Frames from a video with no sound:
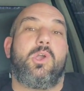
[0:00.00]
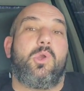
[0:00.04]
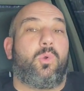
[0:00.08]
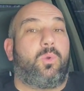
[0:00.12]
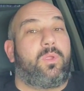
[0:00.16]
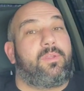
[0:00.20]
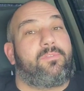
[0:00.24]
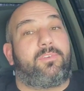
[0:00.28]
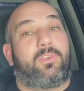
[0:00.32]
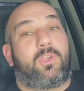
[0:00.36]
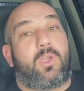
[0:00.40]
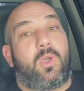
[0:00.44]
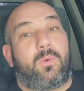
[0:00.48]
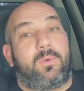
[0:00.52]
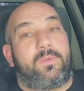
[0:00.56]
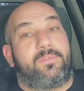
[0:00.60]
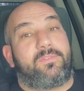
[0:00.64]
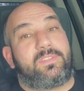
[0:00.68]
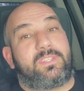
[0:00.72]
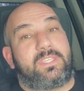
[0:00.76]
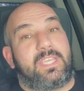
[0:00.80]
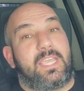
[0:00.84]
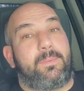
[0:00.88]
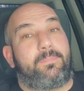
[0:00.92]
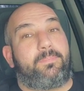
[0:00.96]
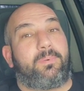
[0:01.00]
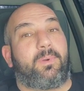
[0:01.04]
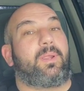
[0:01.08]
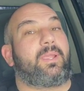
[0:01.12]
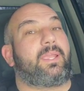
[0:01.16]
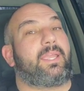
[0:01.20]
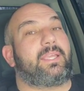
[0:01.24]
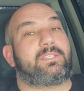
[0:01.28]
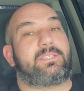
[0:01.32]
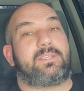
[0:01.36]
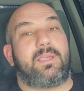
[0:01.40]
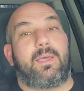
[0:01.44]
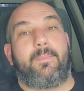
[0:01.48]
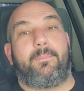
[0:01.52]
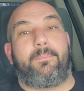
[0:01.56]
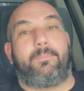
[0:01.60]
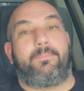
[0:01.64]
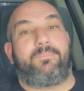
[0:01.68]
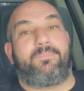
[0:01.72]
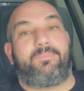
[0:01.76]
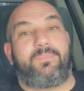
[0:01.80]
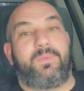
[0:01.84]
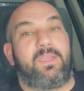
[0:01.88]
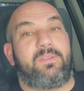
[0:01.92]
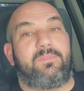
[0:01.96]
Or even go even deeper and get
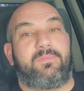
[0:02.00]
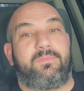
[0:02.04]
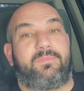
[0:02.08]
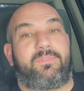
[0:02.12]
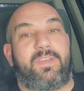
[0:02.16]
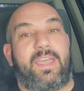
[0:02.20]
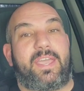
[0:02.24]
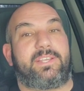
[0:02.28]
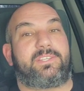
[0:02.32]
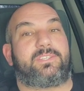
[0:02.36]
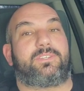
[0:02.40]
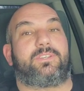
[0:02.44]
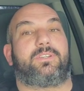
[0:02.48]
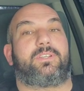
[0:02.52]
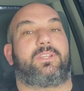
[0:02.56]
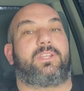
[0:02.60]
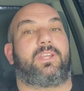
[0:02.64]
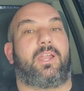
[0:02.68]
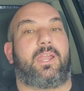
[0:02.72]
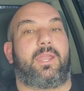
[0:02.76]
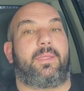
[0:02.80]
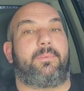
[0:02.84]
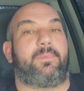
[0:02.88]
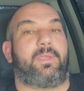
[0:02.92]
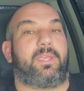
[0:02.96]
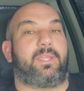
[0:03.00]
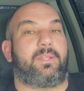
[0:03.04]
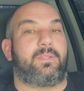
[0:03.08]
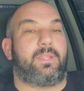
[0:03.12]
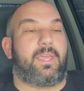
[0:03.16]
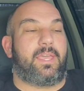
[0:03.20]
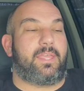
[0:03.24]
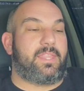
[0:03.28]
something even faster. You know what I mean?